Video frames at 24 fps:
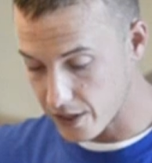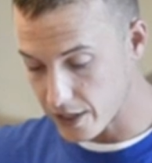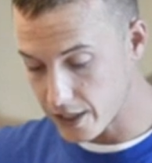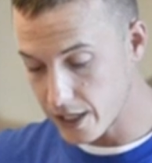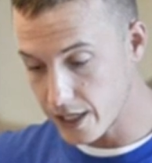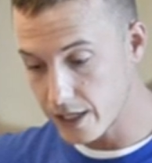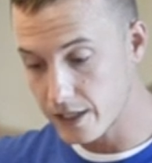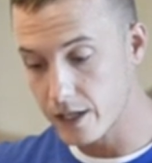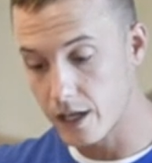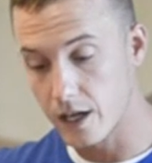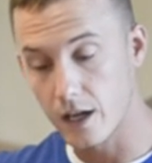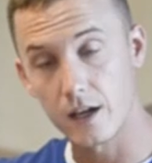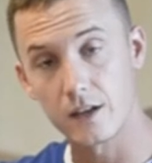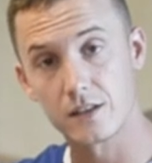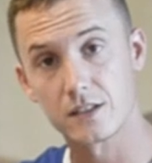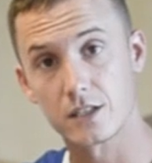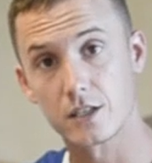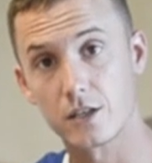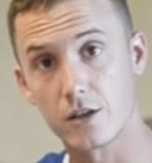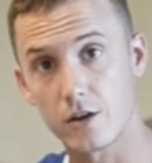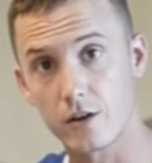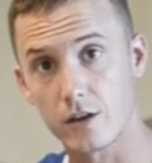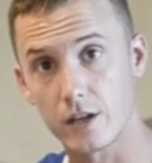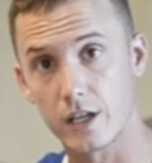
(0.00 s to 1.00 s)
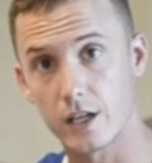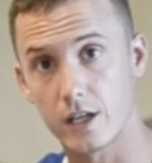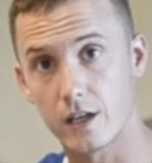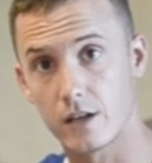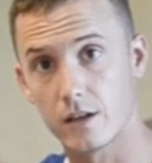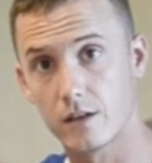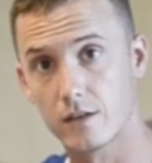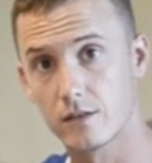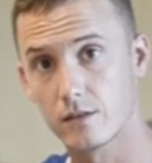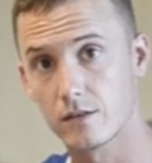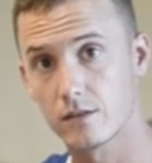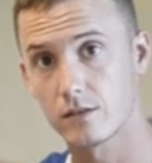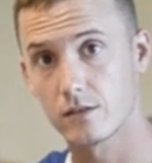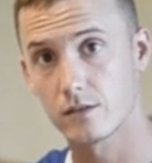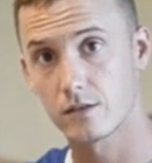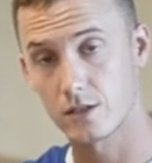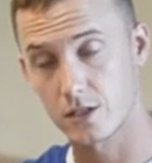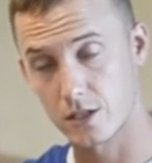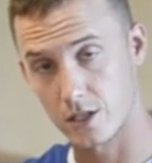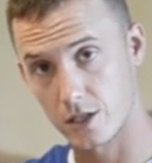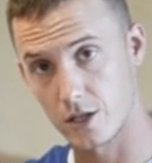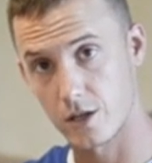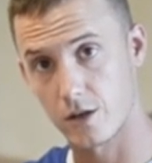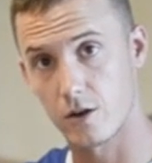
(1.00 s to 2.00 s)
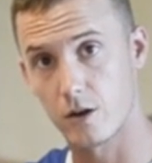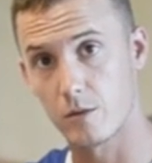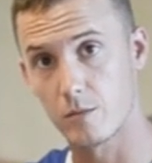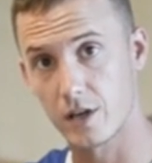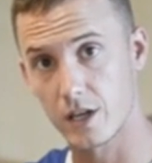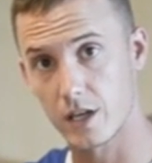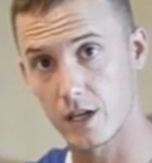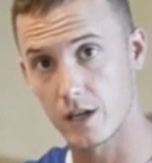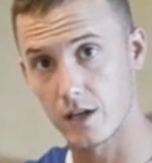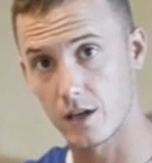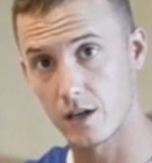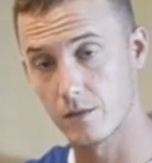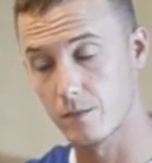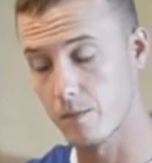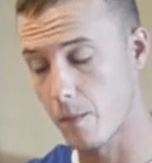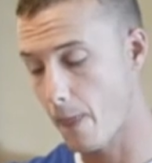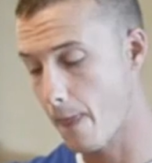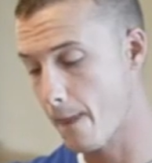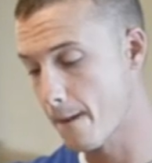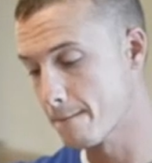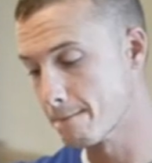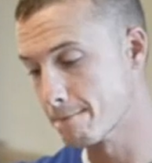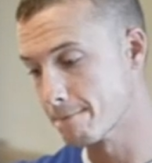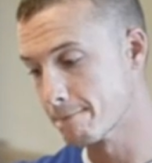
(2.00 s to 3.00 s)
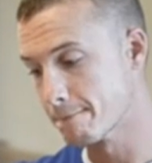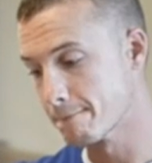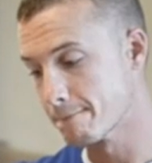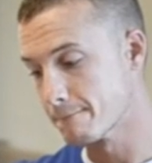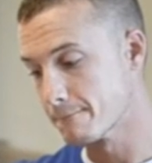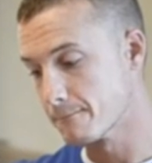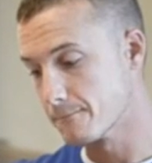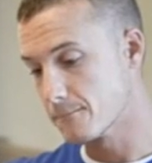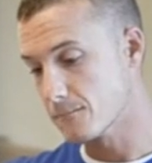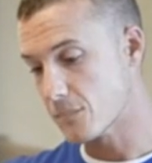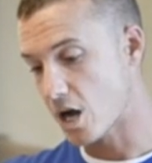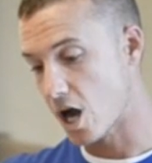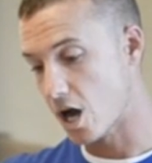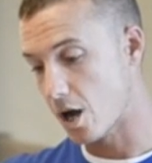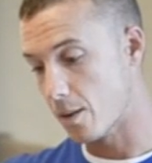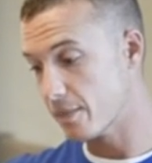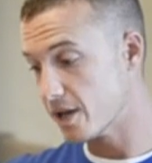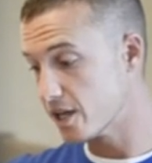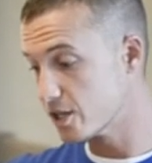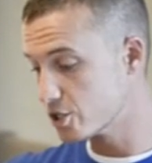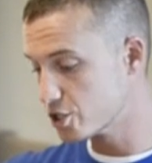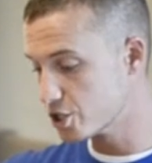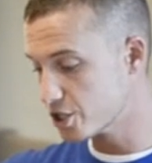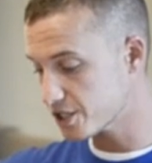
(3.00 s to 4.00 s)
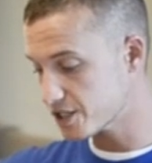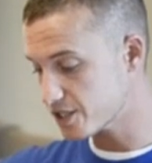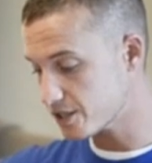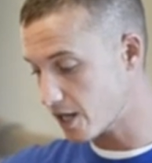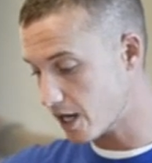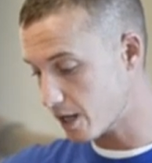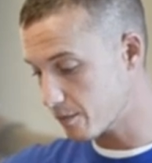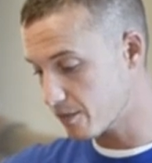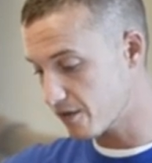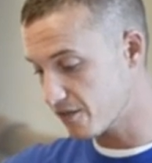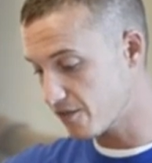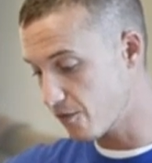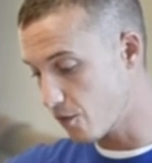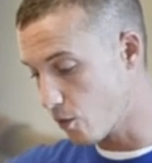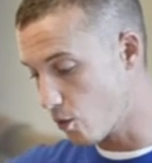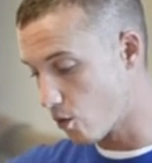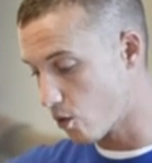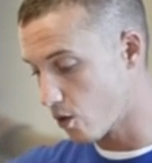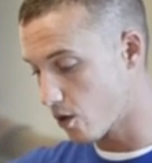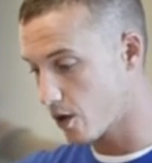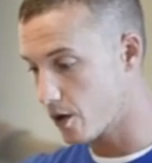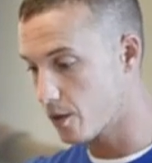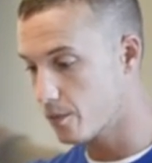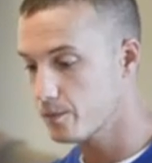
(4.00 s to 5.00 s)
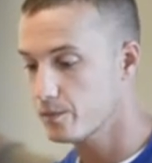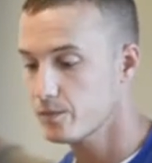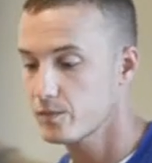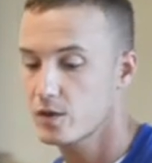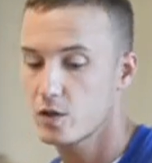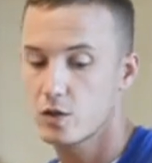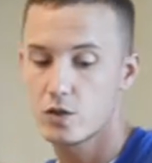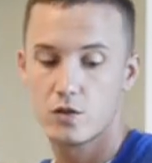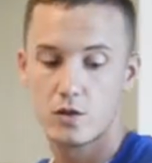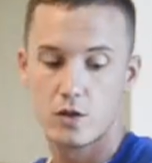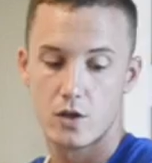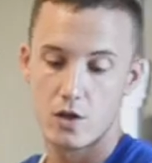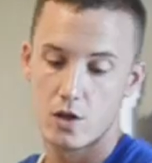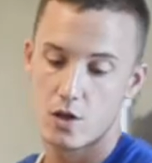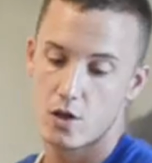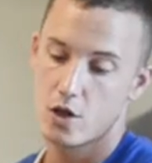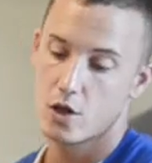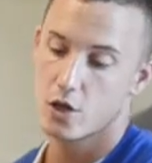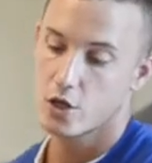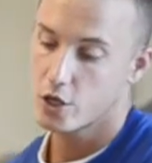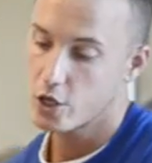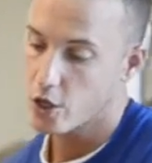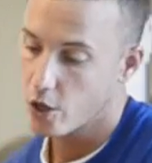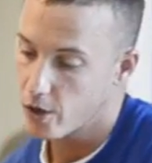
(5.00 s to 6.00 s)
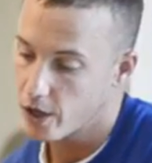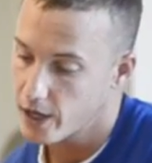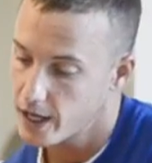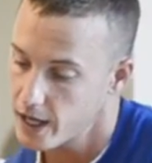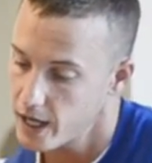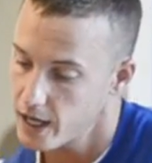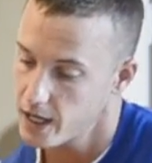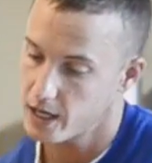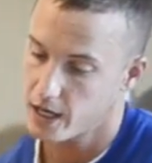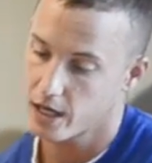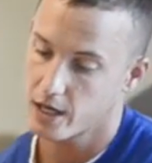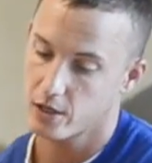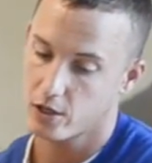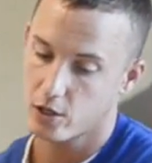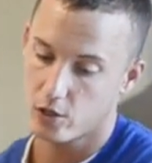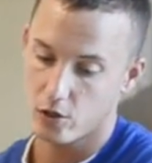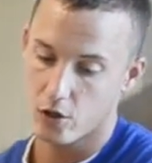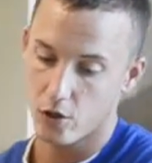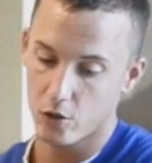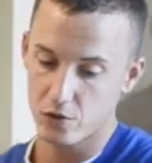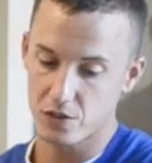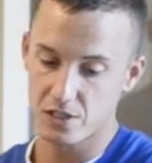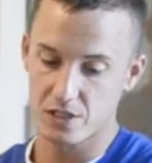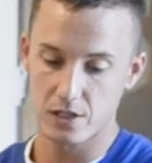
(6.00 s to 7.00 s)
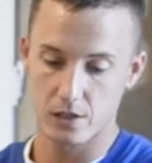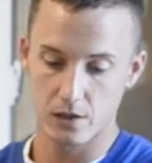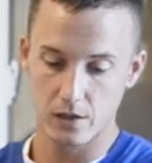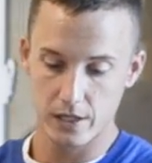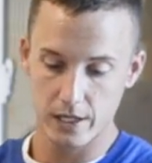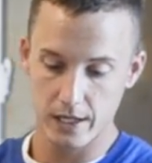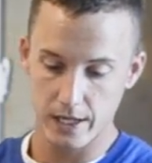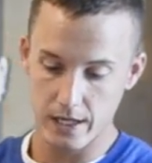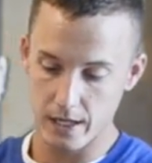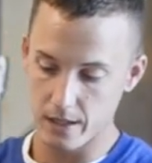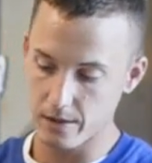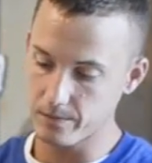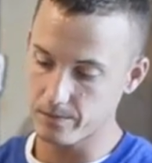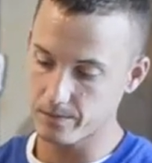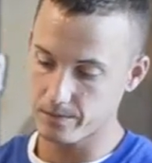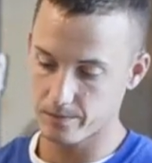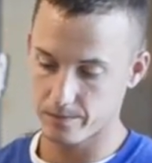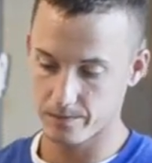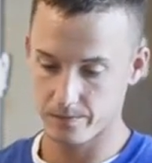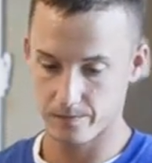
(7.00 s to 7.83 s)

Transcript: they need secured again, secure them again. And just like before, go ahead and close the lid